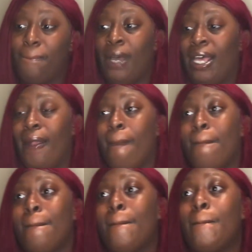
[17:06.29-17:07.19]
But
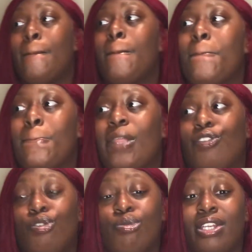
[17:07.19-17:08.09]

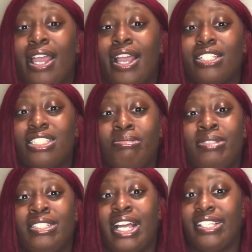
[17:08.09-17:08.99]
if you would have asked
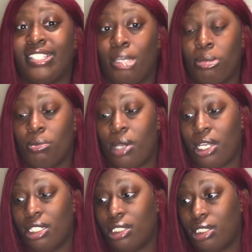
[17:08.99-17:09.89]
me, like, skipping
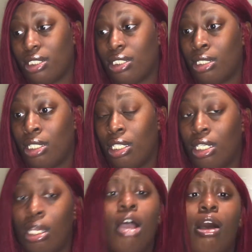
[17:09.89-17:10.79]
wise,
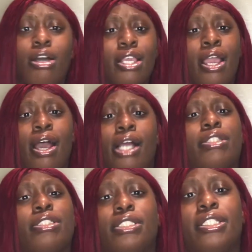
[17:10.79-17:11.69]
oh yeah, I
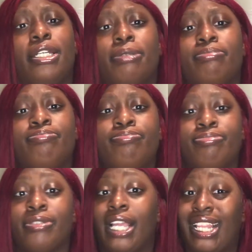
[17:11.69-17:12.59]
used to skip
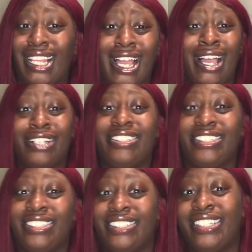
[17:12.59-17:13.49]

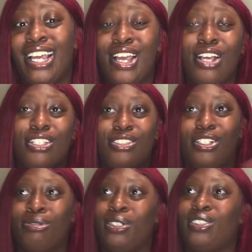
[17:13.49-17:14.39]
classes.
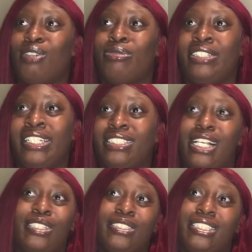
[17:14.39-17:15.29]
During my sophomore years,
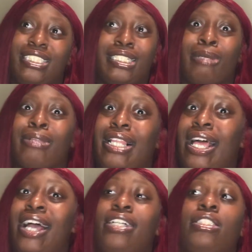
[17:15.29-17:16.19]
I used to skip
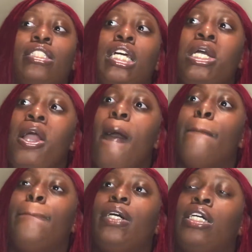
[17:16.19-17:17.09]
class.
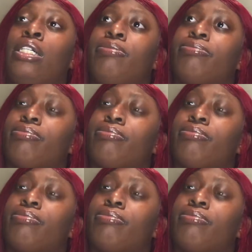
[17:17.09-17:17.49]
But